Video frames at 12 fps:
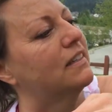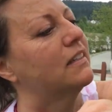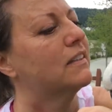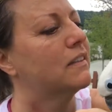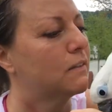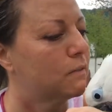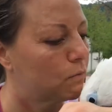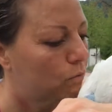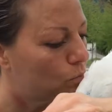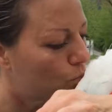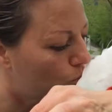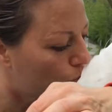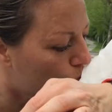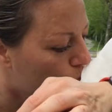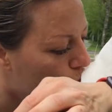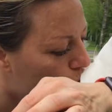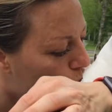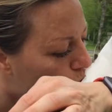okay?
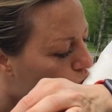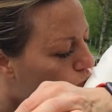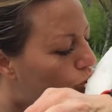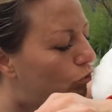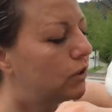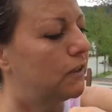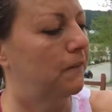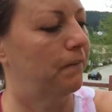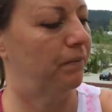Ah.